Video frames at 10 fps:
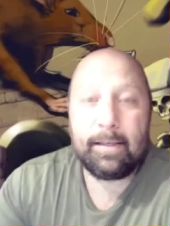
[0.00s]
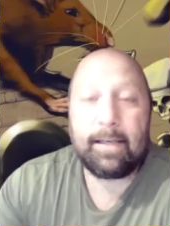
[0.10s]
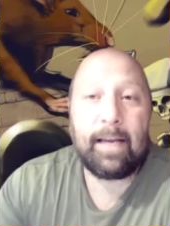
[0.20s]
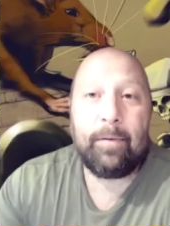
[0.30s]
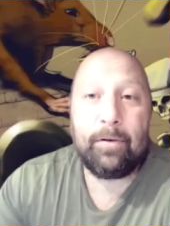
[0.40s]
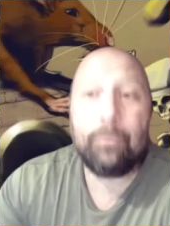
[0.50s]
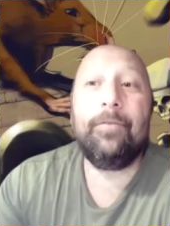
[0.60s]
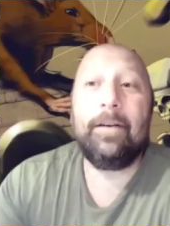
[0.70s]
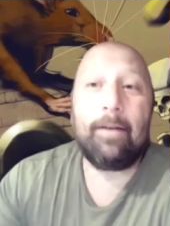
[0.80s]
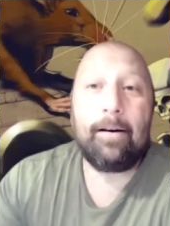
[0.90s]
excitement you
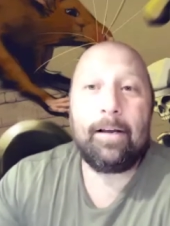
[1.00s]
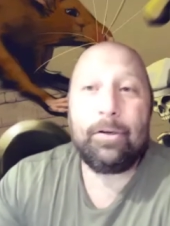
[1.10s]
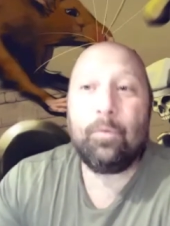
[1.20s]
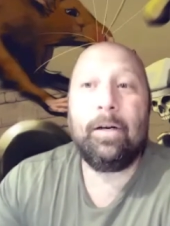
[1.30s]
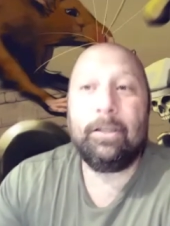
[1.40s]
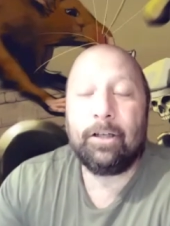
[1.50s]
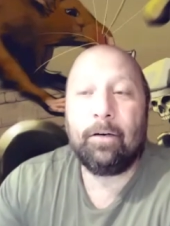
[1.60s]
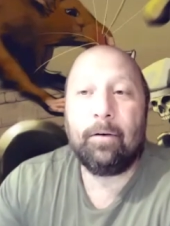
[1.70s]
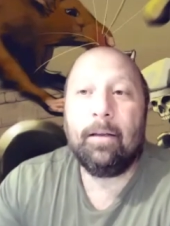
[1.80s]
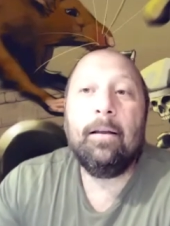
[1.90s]
figure out how you want to
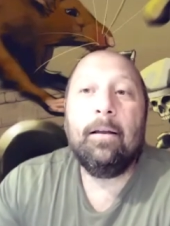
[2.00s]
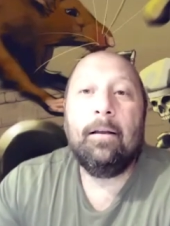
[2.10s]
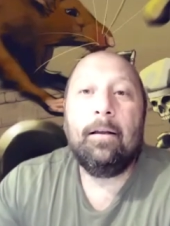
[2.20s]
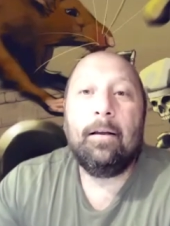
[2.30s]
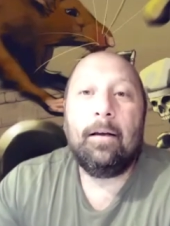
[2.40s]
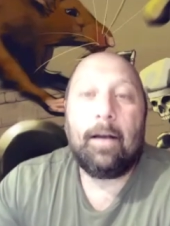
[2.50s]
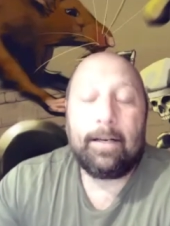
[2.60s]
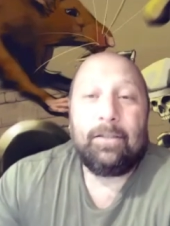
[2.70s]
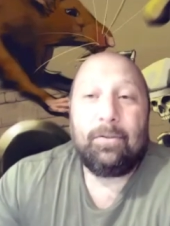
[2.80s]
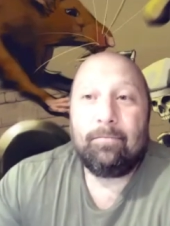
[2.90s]
show it i
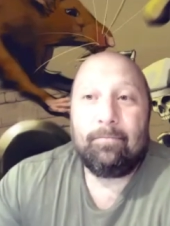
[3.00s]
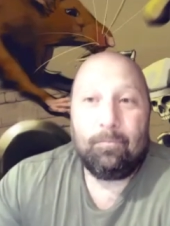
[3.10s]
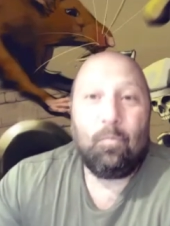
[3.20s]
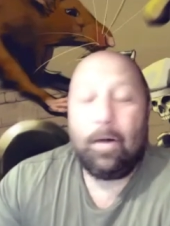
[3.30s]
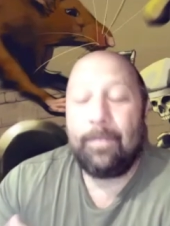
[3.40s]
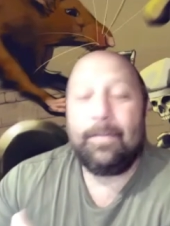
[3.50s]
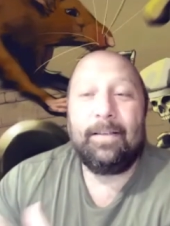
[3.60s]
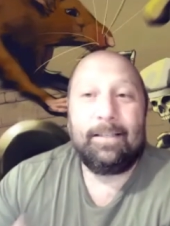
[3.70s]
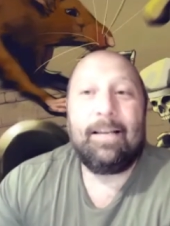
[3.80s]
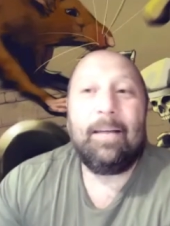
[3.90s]
just want
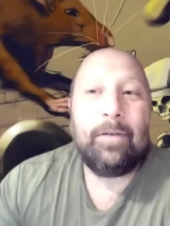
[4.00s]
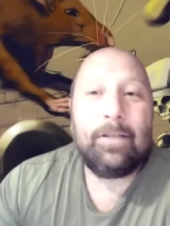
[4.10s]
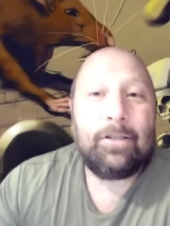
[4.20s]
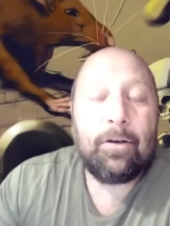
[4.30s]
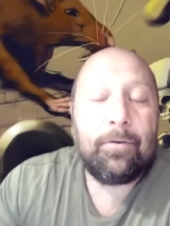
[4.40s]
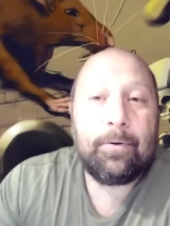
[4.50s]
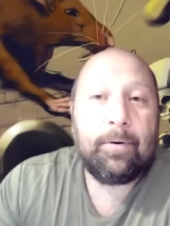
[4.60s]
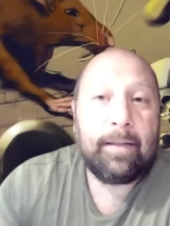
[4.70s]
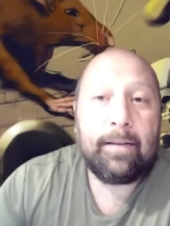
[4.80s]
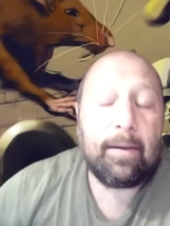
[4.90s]
this excitement to show through
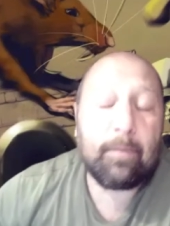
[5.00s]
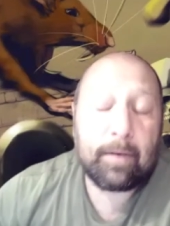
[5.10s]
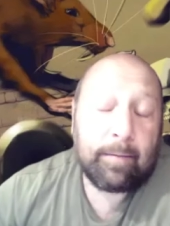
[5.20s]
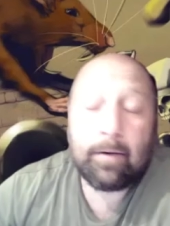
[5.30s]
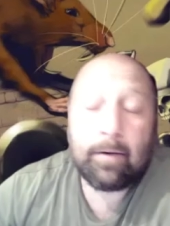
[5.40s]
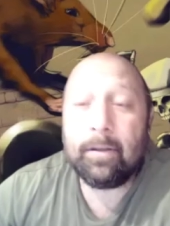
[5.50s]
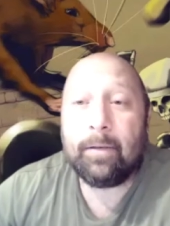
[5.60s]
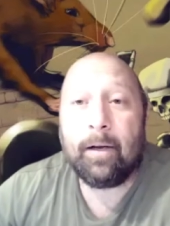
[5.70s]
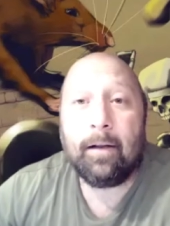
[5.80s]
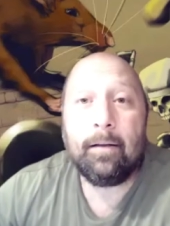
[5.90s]
and i think that came out really
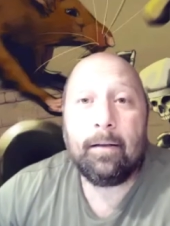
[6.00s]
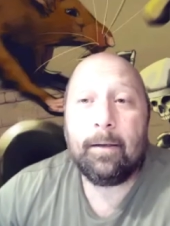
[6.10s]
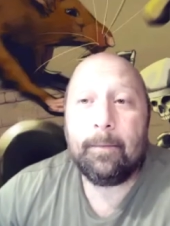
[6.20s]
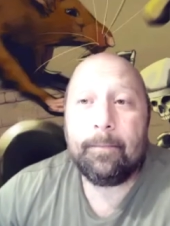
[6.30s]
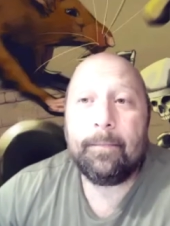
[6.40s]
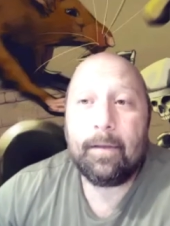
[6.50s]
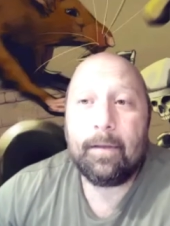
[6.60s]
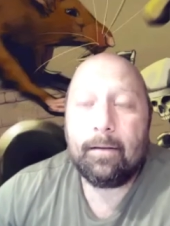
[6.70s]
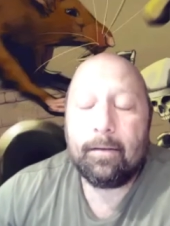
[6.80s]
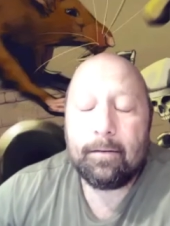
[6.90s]
well um,
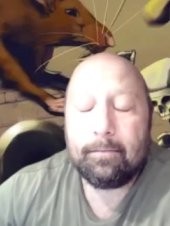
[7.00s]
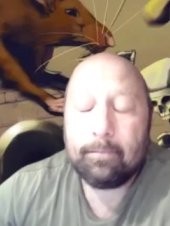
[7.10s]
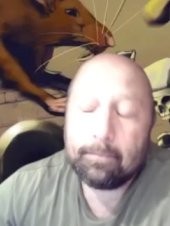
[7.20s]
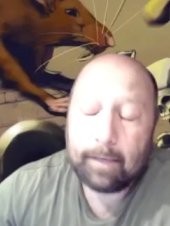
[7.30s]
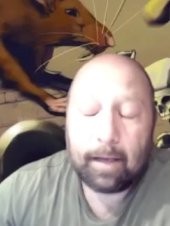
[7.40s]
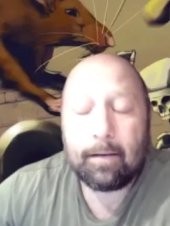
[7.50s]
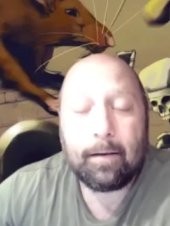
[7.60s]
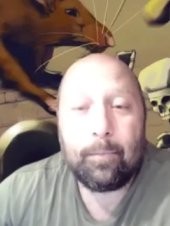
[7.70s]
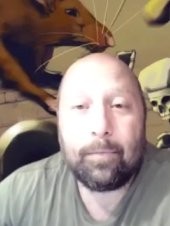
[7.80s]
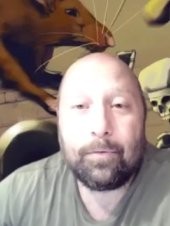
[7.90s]
I, yeah
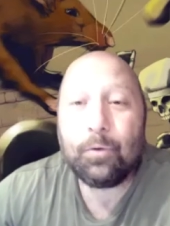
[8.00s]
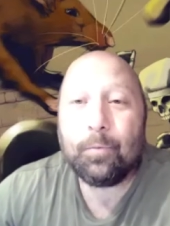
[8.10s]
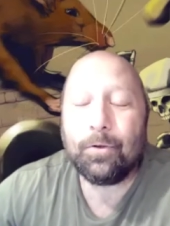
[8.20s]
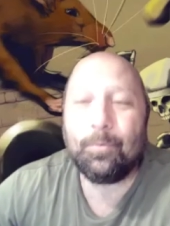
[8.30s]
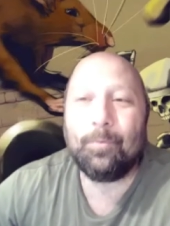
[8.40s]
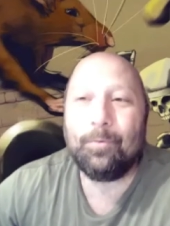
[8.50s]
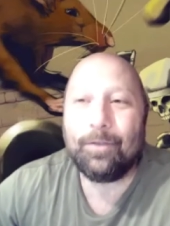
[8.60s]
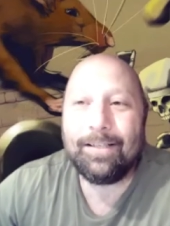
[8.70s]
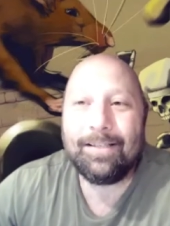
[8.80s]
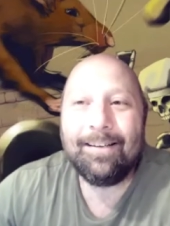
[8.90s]
i'm super super
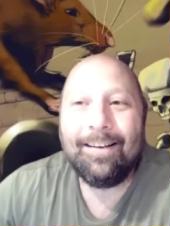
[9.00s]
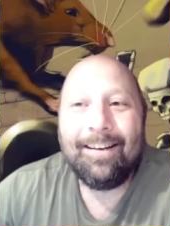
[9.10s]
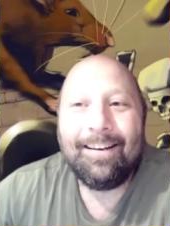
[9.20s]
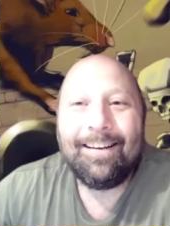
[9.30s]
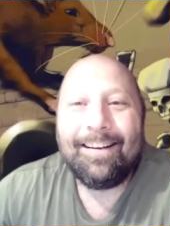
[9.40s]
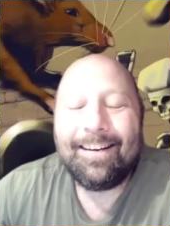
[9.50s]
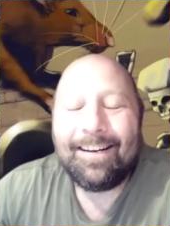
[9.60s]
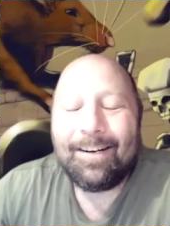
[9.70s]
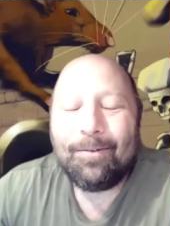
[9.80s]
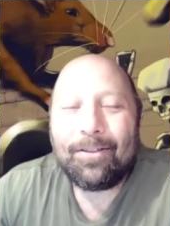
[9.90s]
pleased
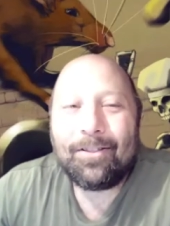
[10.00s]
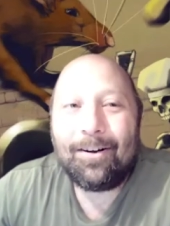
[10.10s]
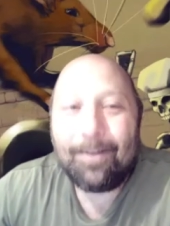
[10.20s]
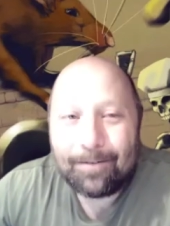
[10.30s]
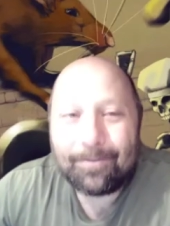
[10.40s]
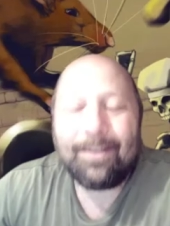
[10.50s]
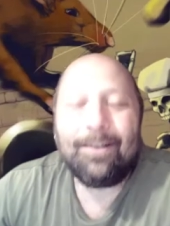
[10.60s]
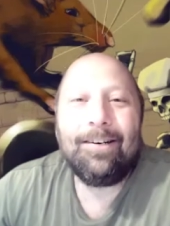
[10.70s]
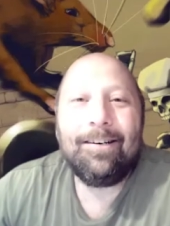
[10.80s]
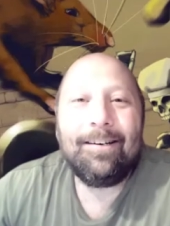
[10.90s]
uh, with all of the
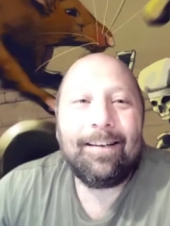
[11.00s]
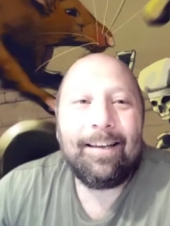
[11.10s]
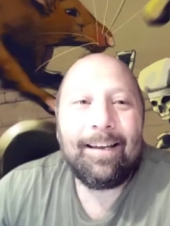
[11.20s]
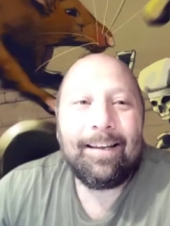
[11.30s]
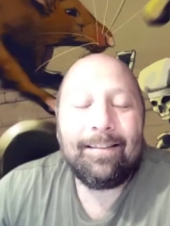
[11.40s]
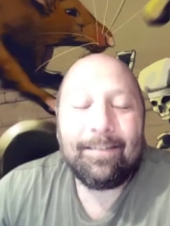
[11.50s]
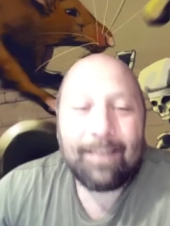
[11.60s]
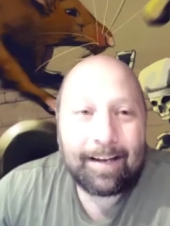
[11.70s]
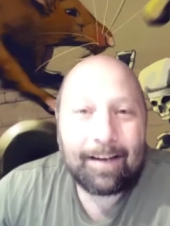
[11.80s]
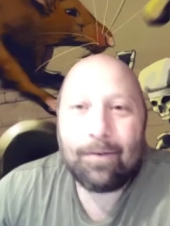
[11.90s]
art and the
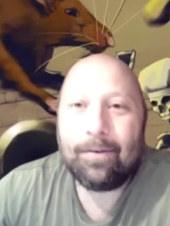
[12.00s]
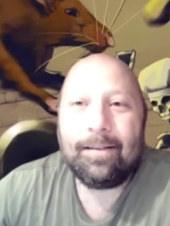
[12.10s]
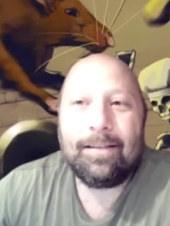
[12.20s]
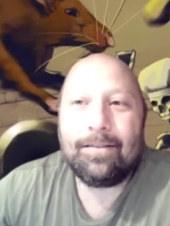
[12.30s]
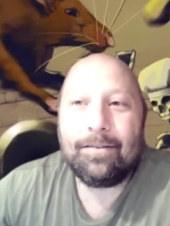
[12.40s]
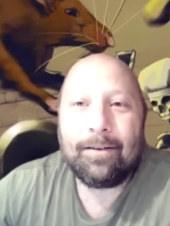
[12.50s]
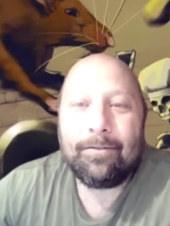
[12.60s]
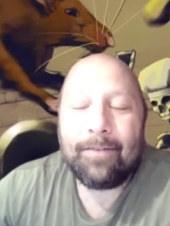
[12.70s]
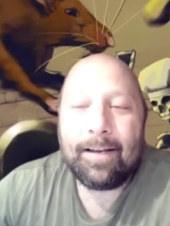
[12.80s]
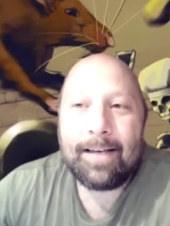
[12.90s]
layout is
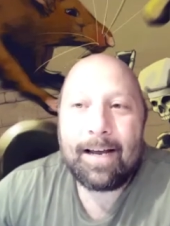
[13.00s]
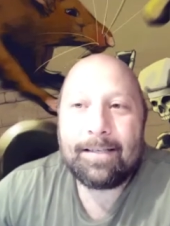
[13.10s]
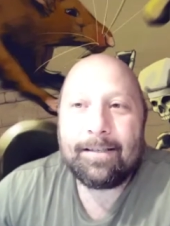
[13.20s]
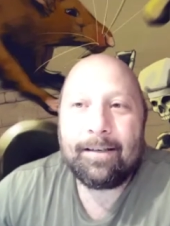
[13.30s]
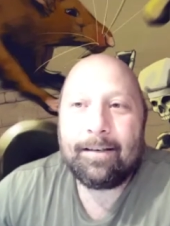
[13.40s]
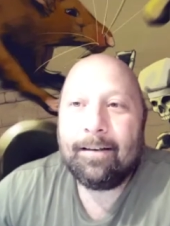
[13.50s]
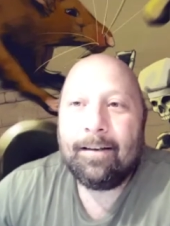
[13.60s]
looking fantastic,